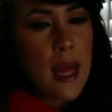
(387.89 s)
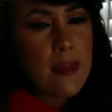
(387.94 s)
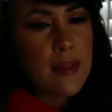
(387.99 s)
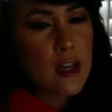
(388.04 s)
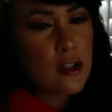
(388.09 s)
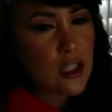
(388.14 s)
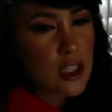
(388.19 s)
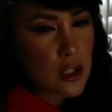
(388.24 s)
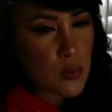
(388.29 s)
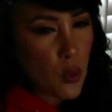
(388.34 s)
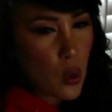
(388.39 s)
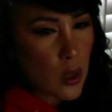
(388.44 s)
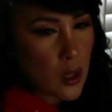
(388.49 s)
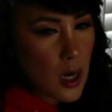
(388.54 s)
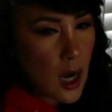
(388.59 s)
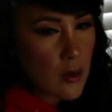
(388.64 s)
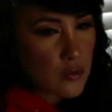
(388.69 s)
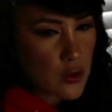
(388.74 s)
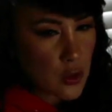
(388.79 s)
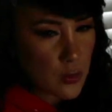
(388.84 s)
they're just more
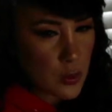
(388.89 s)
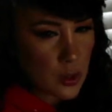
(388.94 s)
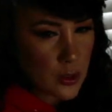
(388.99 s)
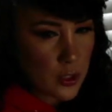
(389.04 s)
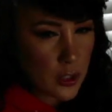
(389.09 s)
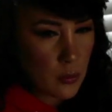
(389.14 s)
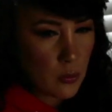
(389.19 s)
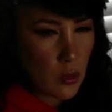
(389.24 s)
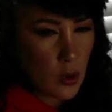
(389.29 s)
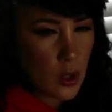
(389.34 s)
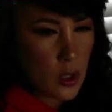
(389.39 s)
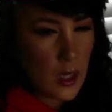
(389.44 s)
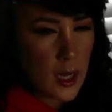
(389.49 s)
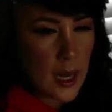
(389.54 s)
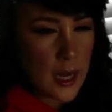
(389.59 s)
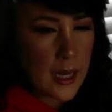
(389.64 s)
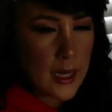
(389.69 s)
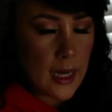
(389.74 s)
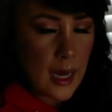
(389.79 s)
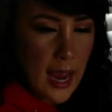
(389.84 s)
comfortable. They're more
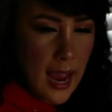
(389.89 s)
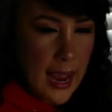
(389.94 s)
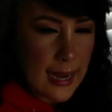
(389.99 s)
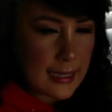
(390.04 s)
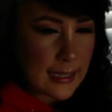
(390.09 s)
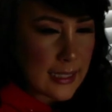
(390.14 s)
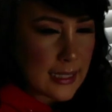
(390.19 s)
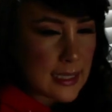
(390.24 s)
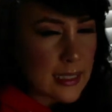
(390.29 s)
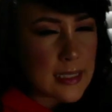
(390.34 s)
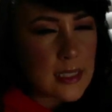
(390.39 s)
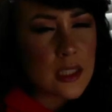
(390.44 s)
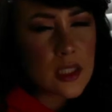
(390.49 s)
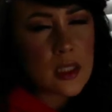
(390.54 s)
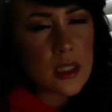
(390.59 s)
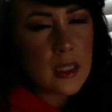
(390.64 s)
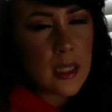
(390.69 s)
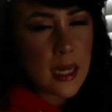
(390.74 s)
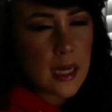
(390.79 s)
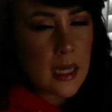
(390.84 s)
like at ease,
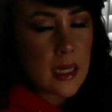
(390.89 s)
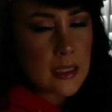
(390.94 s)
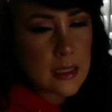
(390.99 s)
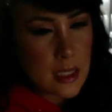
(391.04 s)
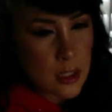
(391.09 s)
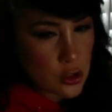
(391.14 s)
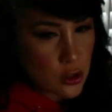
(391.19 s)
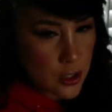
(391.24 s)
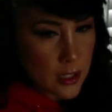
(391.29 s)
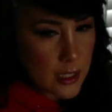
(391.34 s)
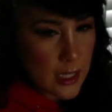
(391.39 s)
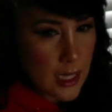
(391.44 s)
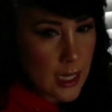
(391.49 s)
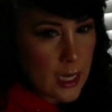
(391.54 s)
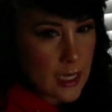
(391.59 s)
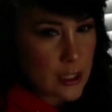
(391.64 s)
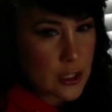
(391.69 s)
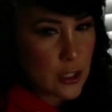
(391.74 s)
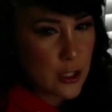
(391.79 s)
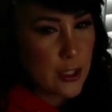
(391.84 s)
like because they're drinking.
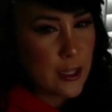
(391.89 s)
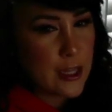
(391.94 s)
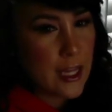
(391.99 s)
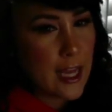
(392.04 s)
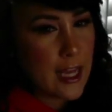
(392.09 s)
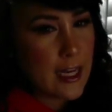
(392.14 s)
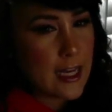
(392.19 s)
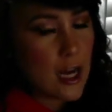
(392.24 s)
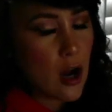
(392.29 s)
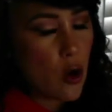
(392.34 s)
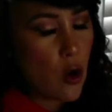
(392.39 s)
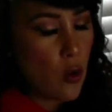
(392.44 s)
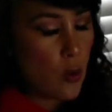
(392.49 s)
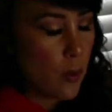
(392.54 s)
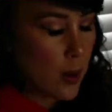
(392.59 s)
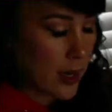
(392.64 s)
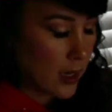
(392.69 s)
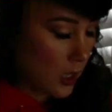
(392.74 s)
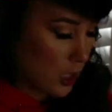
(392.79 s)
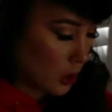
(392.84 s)
And so then, oh
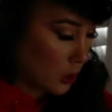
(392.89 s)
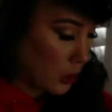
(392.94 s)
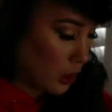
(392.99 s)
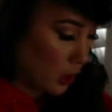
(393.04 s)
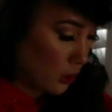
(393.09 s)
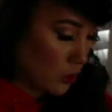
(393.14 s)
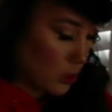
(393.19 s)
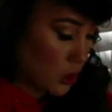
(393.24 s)
my gosh, they're